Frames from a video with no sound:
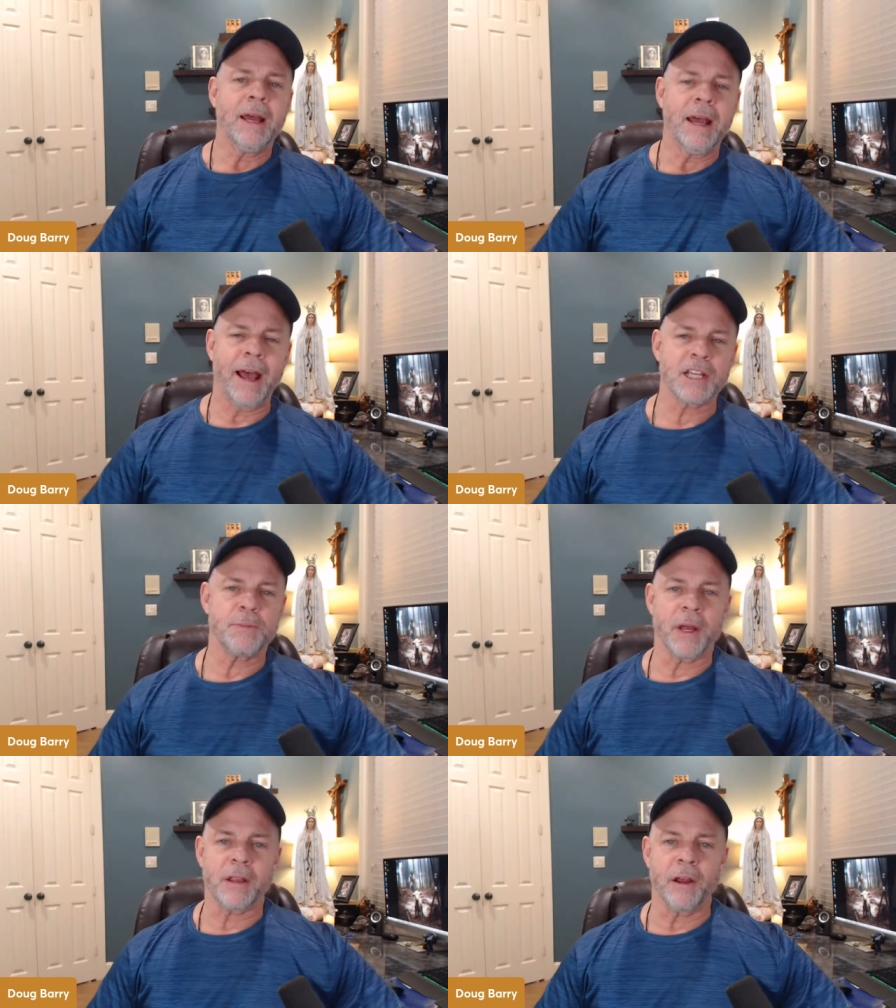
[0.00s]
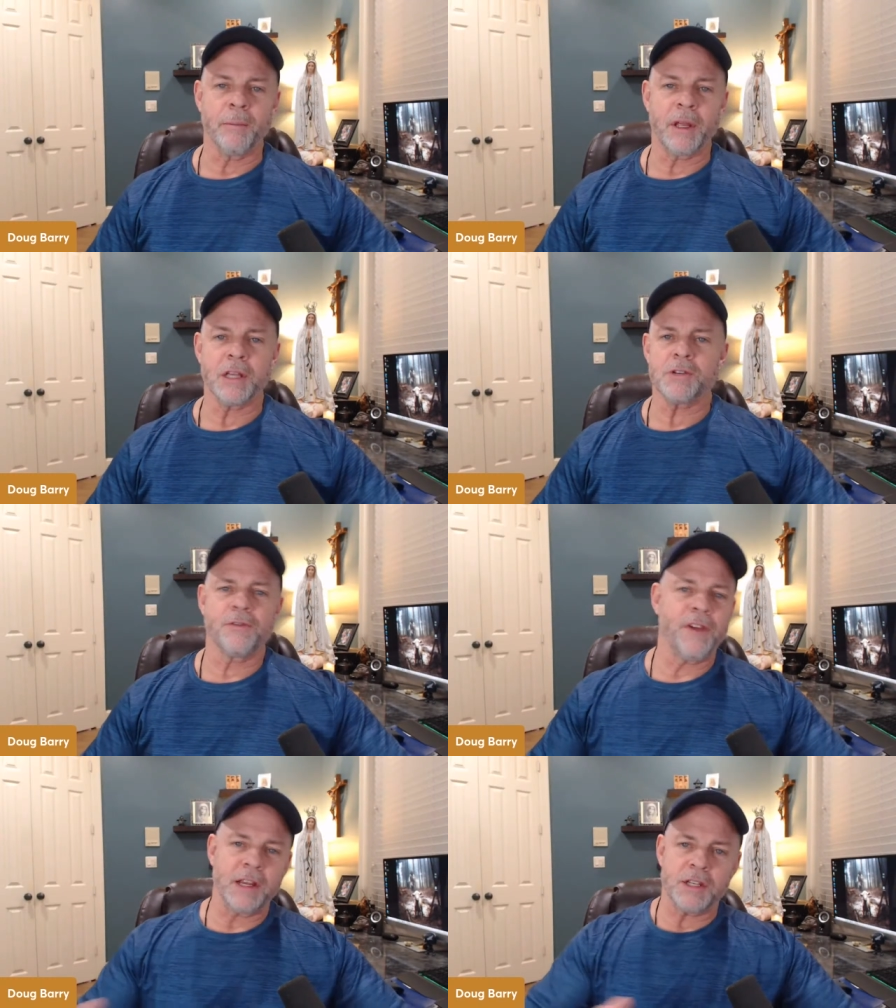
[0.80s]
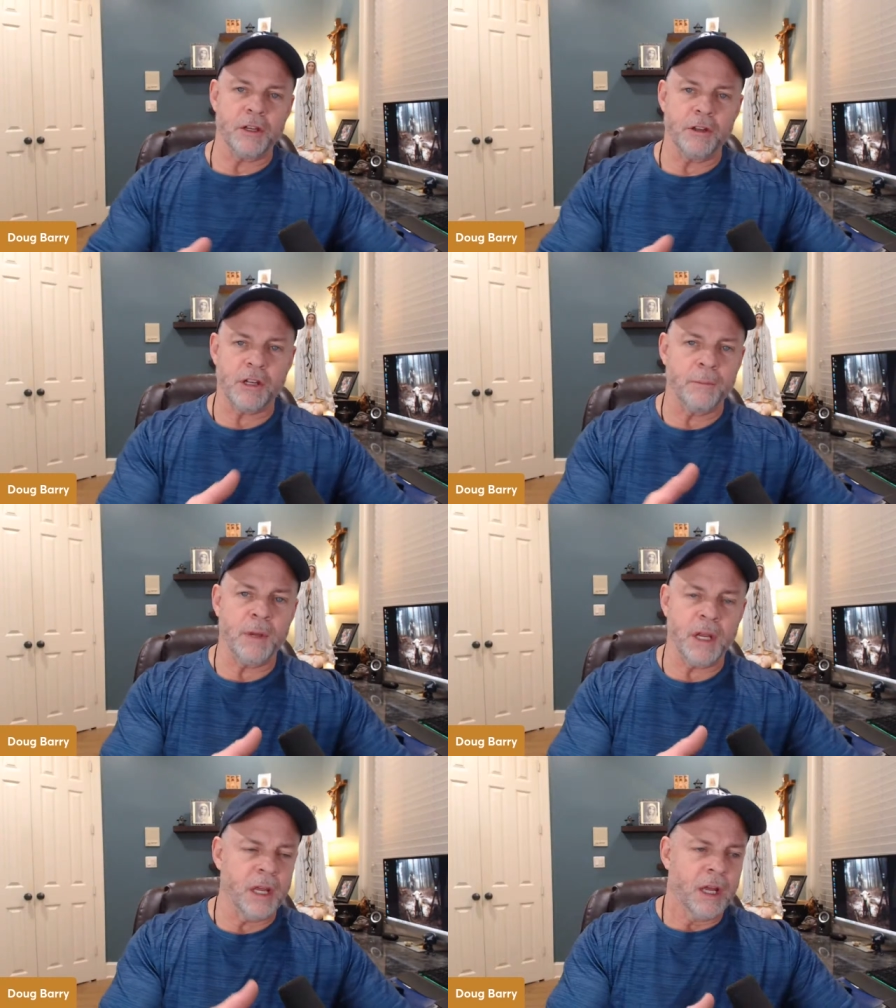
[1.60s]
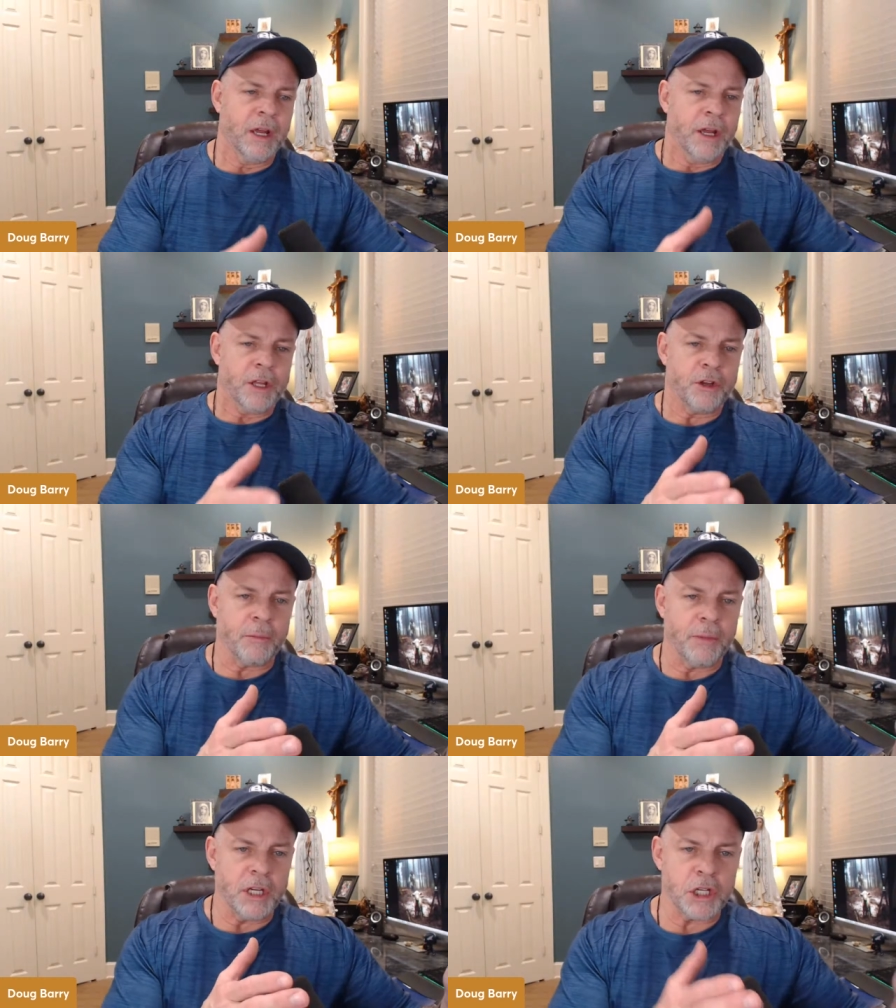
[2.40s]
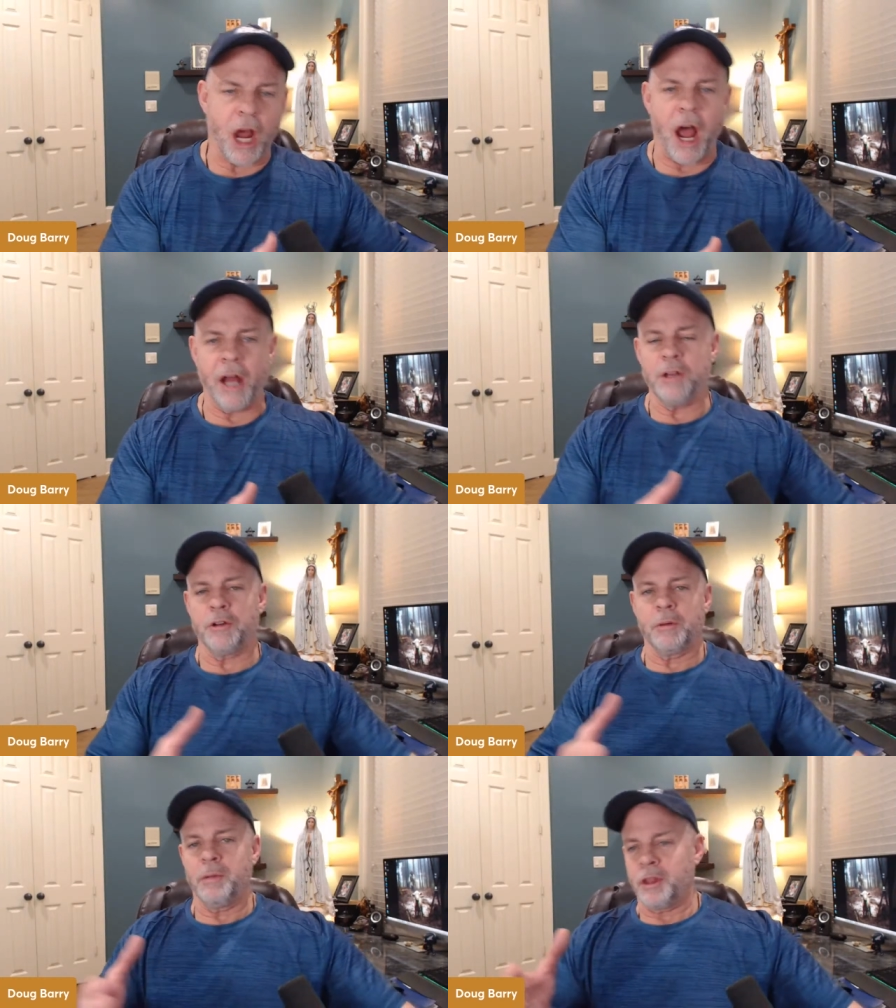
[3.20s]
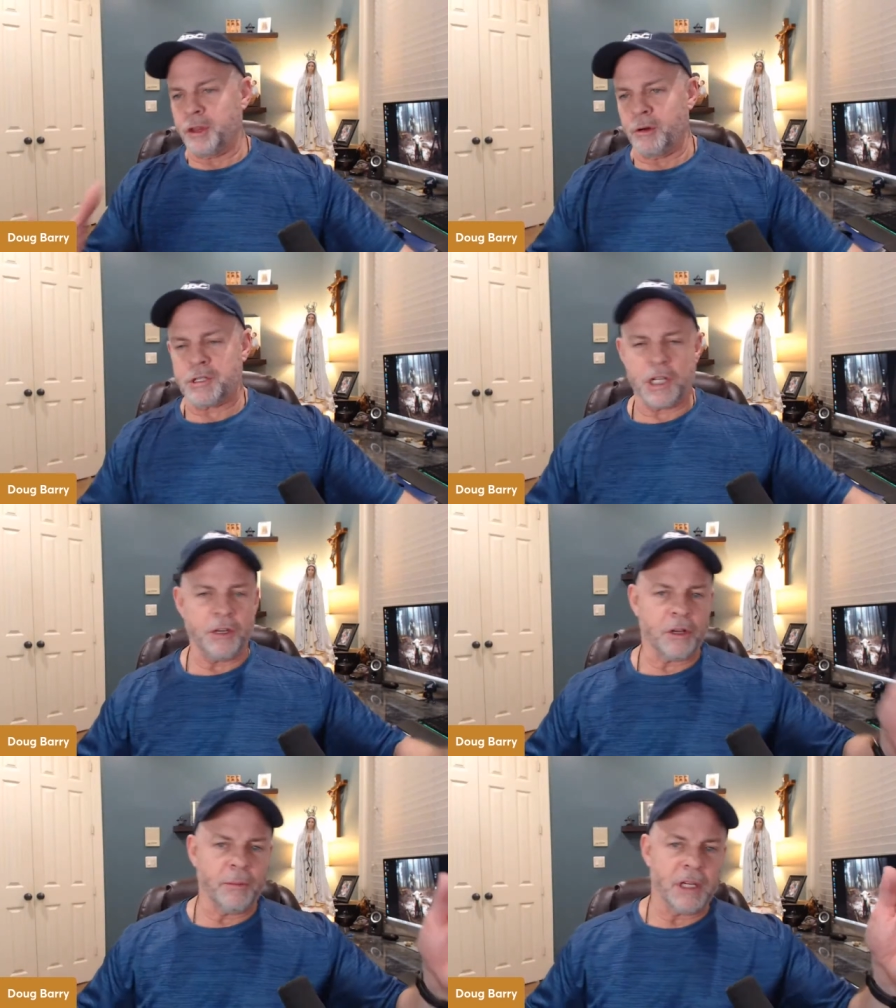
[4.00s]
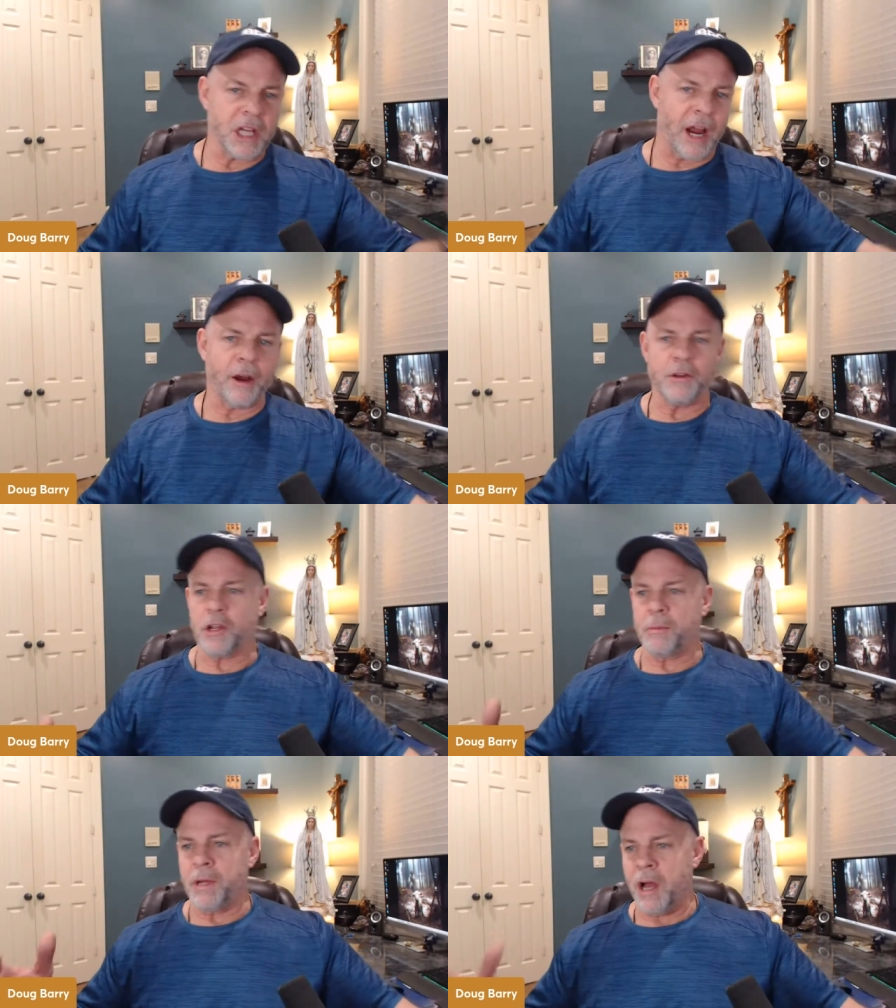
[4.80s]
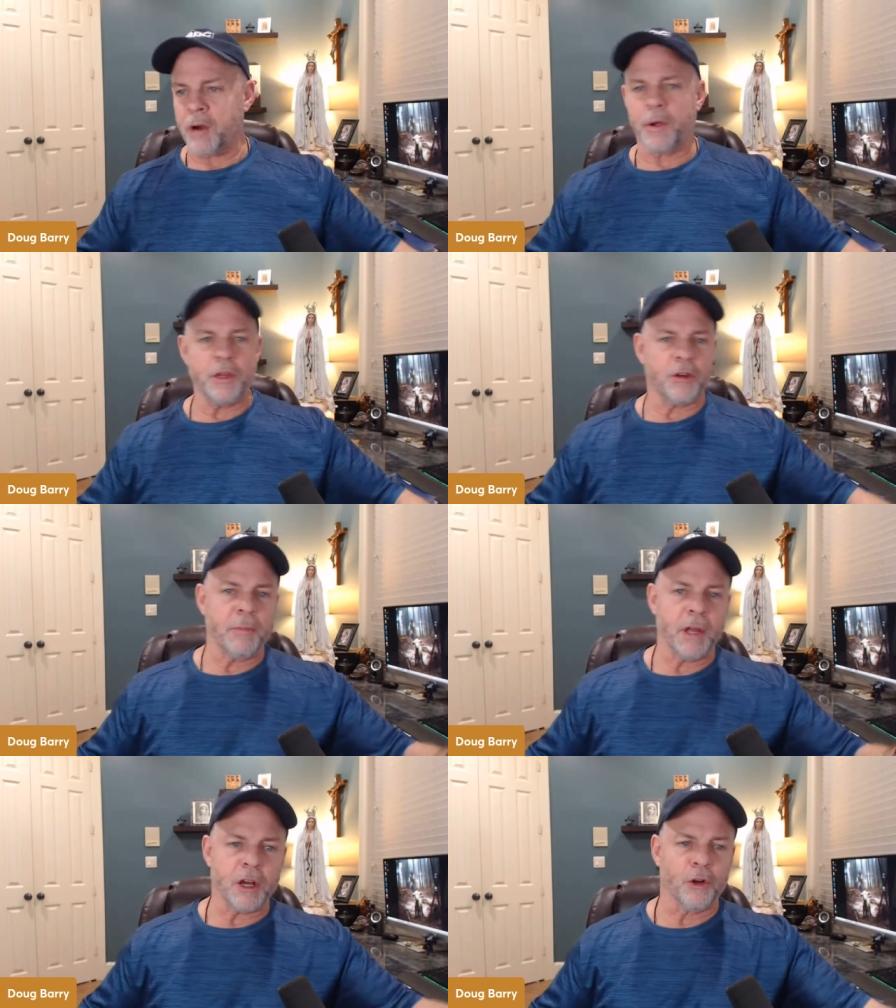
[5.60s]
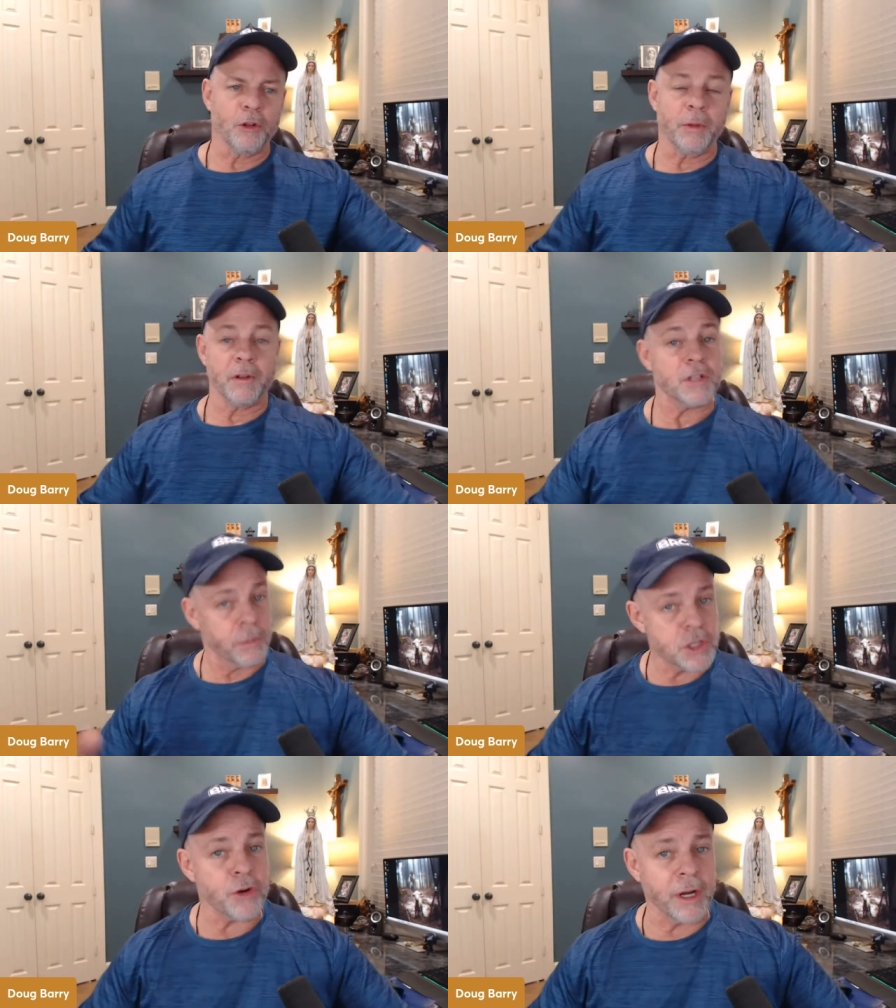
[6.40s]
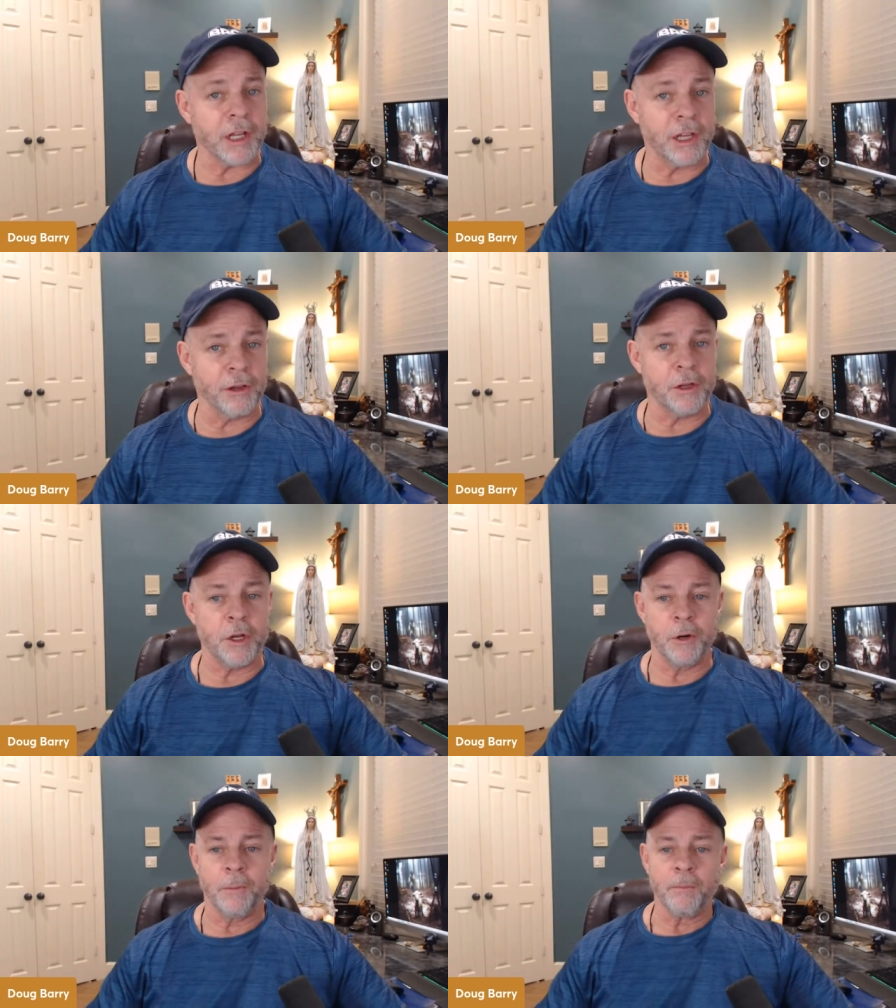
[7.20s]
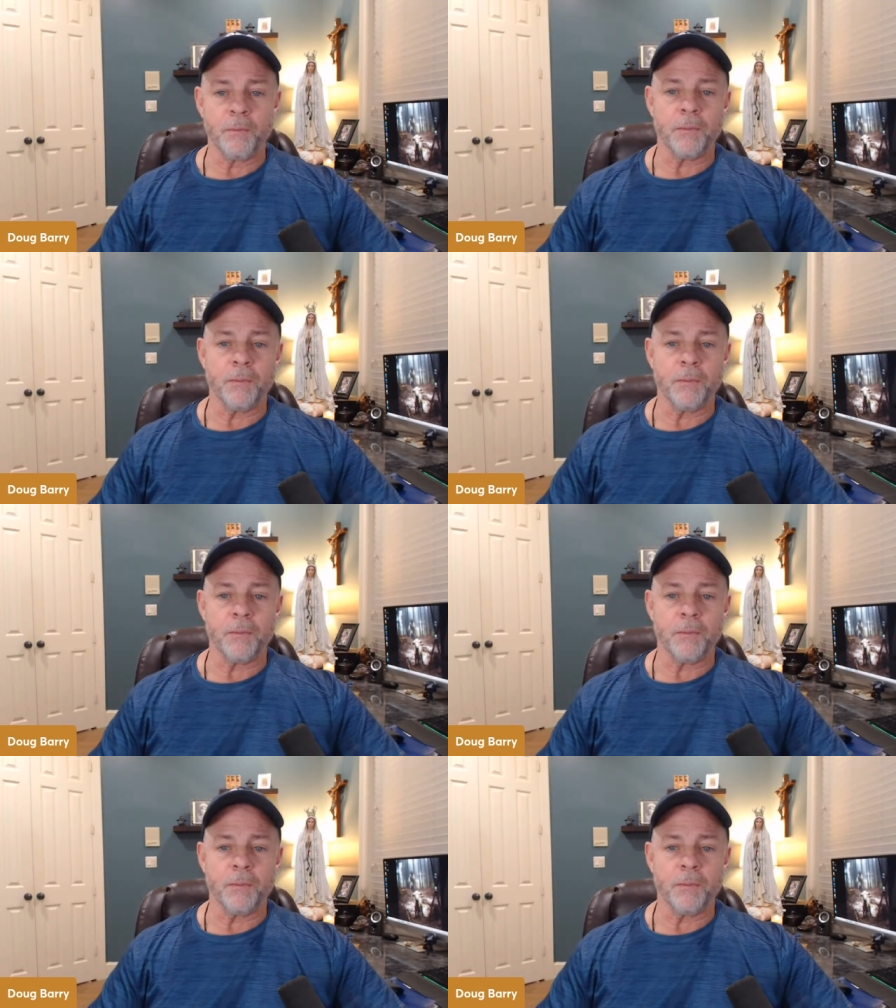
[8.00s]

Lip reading: aspect there, because face it, you can be shot, you can be thirsty, you can be tired, you can be hungry, you can be cold, but if someone's trying to kill you,